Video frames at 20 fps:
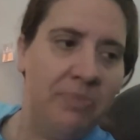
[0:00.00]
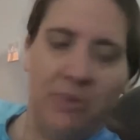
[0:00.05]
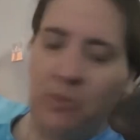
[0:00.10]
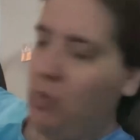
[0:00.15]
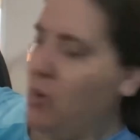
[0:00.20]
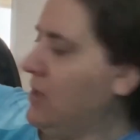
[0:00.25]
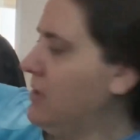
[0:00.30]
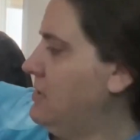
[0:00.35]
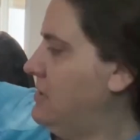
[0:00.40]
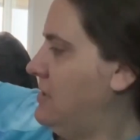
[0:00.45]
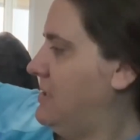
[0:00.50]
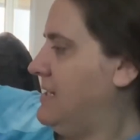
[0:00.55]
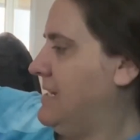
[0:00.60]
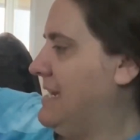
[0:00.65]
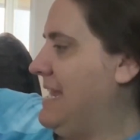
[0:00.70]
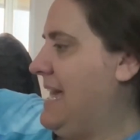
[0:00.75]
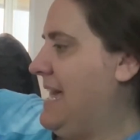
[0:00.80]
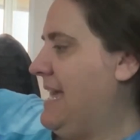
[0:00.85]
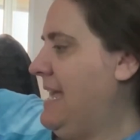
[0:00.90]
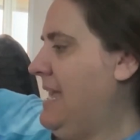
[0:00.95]
the words
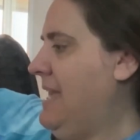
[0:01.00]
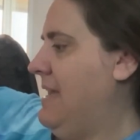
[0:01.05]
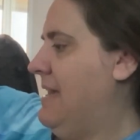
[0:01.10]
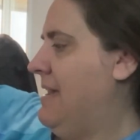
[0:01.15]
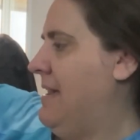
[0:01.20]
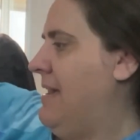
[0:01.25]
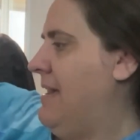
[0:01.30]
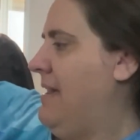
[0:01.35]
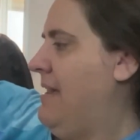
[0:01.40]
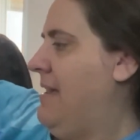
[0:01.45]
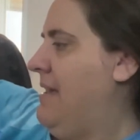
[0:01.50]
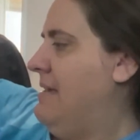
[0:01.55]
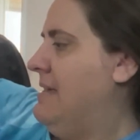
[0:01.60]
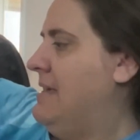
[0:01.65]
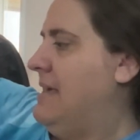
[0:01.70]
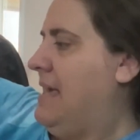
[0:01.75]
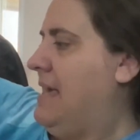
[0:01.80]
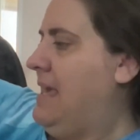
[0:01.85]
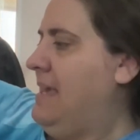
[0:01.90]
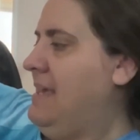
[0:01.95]
today,
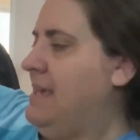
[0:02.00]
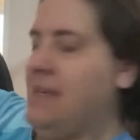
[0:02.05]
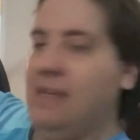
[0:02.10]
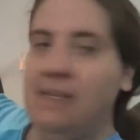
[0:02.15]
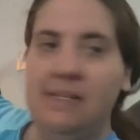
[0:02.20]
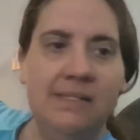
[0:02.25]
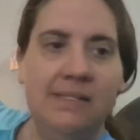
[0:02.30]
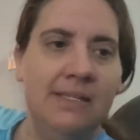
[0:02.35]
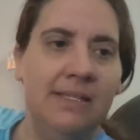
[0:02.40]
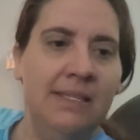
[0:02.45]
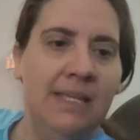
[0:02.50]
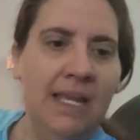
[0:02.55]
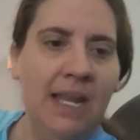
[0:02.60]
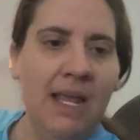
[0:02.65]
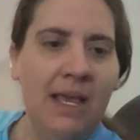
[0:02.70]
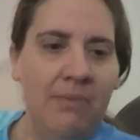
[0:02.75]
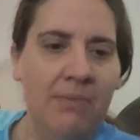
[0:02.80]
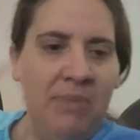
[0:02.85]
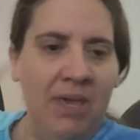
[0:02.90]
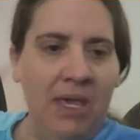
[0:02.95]
and then
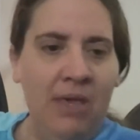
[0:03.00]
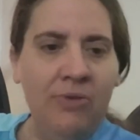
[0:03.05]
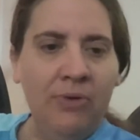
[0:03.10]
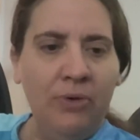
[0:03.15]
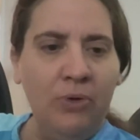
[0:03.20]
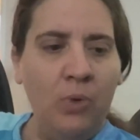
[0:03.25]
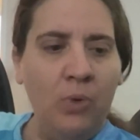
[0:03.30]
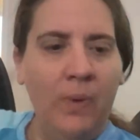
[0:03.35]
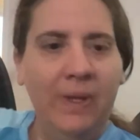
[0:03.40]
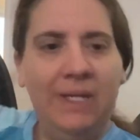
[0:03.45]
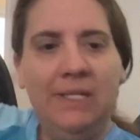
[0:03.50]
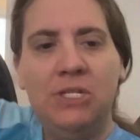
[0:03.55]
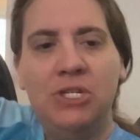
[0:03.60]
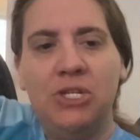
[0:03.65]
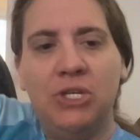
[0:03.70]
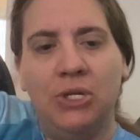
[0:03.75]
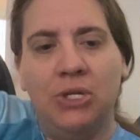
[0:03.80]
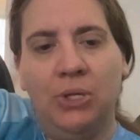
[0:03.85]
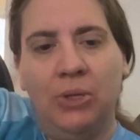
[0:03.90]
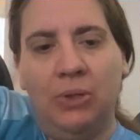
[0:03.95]
I'm either going
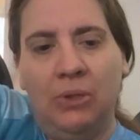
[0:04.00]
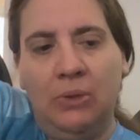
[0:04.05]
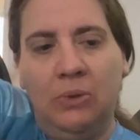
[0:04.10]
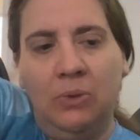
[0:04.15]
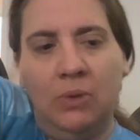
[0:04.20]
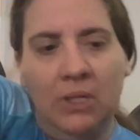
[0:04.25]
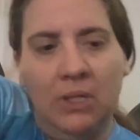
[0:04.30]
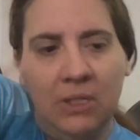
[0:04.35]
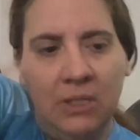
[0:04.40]
to